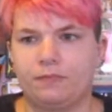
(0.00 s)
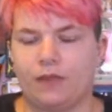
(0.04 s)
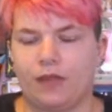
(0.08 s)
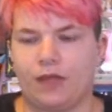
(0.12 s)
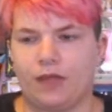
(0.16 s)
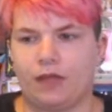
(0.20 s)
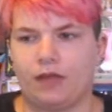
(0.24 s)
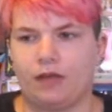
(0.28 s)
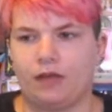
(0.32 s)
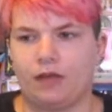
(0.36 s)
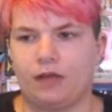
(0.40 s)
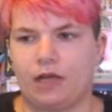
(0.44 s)

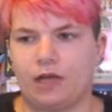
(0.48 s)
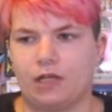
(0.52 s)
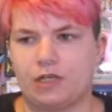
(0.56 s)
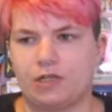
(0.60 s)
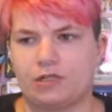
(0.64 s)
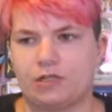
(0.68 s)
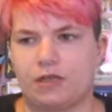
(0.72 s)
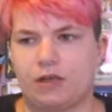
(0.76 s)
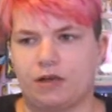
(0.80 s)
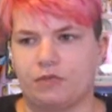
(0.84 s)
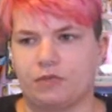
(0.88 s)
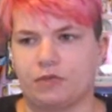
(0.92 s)
And I
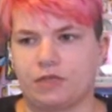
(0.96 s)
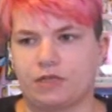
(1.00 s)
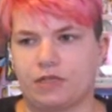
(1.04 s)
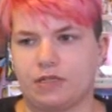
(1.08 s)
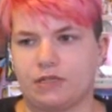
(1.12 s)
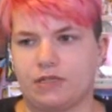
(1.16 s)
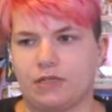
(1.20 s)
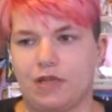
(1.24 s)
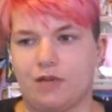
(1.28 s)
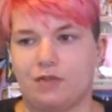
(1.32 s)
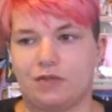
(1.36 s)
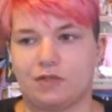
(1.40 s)
just thought it was
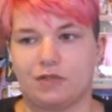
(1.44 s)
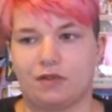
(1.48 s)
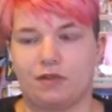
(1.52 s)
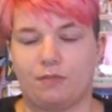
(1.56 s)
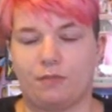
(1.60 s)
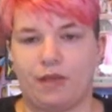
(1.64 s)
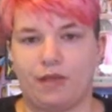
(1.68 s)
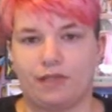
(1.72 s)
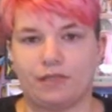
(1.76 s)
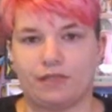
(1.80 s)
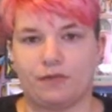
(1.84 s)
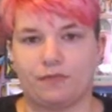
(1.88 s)
because he was an
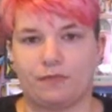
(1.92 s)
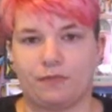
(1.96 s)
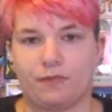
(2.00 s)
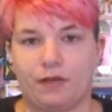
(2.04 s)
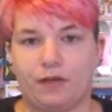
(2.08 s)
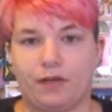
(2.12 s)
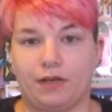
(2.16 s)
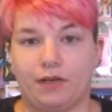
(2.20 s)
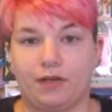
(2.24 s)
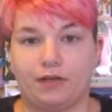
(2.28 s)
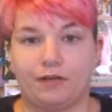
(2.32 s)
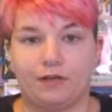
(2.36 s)
amazing
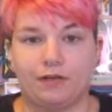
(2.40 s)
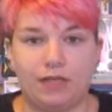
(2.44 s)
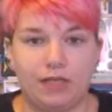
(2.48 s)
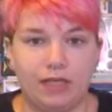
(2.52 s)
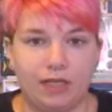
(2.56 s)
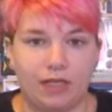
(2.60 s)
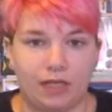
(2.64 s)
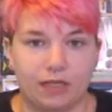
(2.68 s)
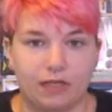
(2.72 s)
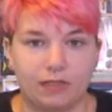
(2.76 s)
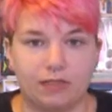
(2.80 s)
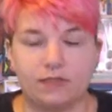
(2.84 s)
friend, and
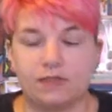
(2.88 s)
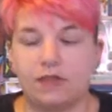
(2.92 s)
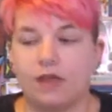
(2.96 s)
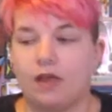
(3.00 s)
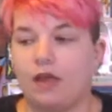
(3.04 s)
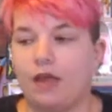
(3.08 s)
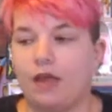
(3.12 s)
he is.